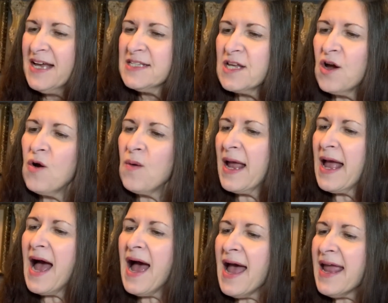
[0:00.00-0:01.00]
So
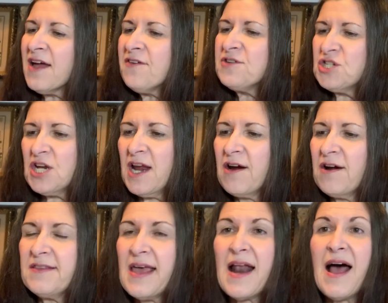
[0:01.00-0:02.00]
I have
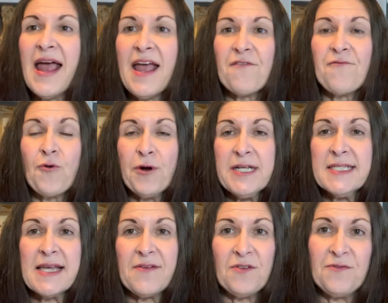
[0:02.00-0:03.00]
shared that I have
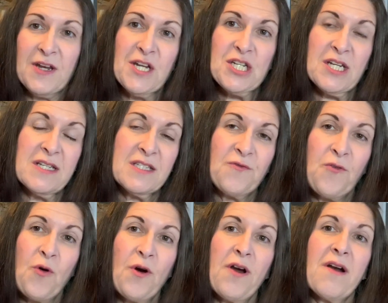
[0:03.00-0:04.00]
47 finishes
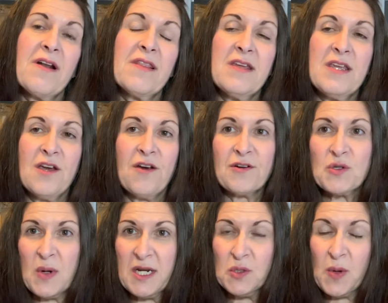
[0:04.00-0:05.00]
for the year
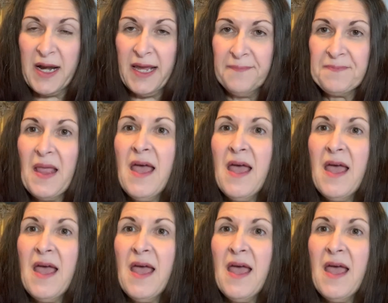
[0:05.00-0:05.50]
2020,